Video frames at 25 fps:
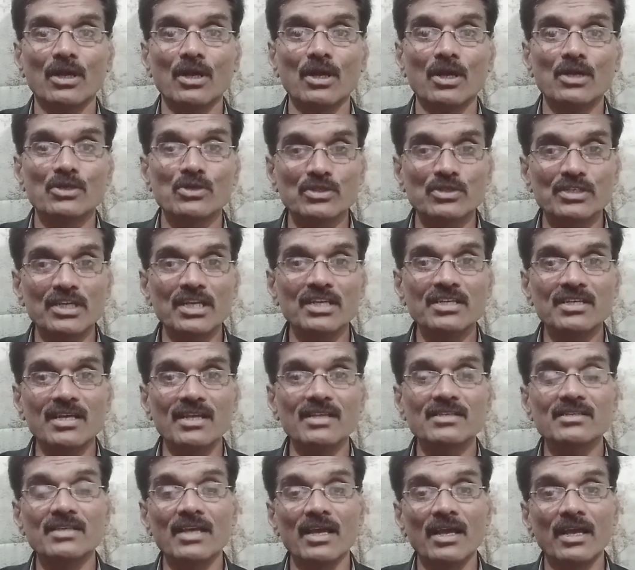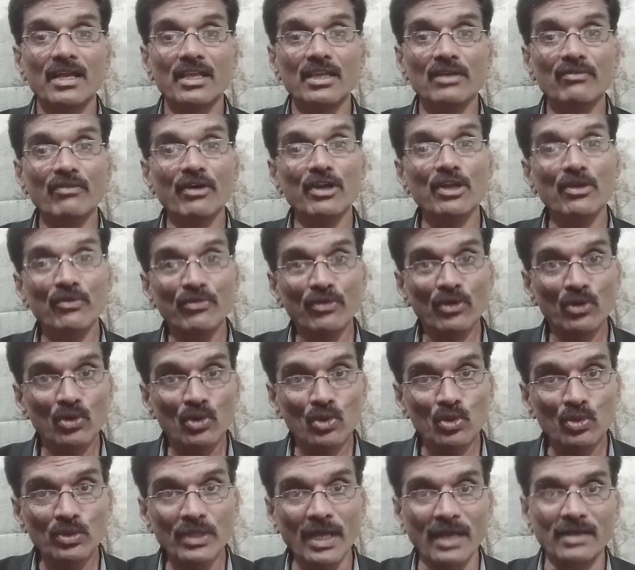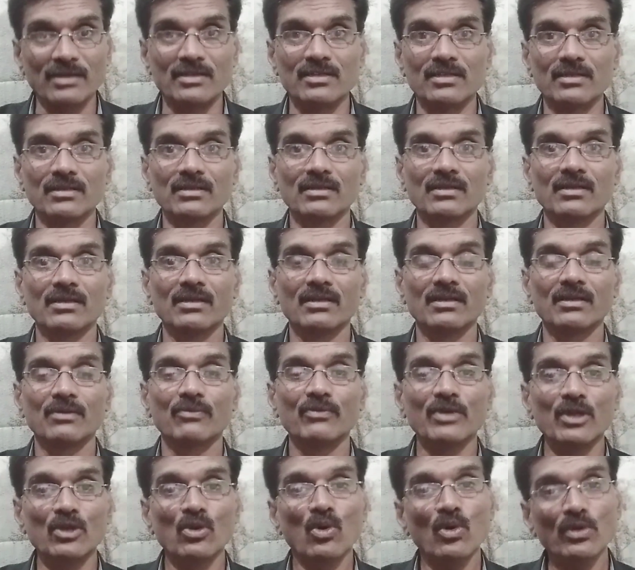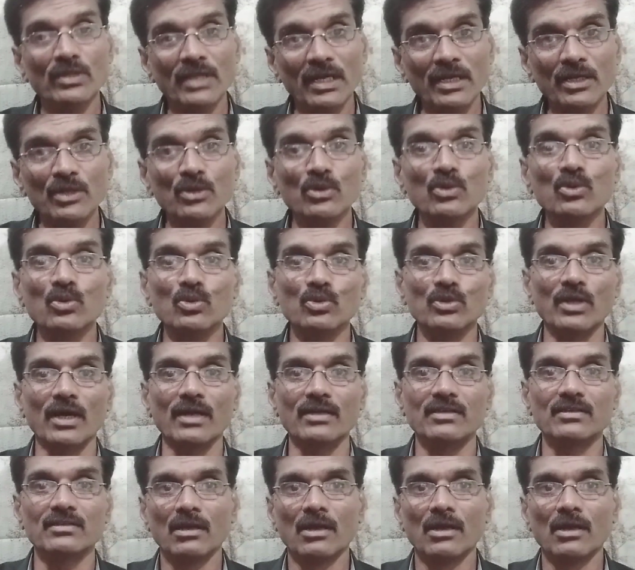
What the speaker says: So she says, even if you do that, we know that you do that.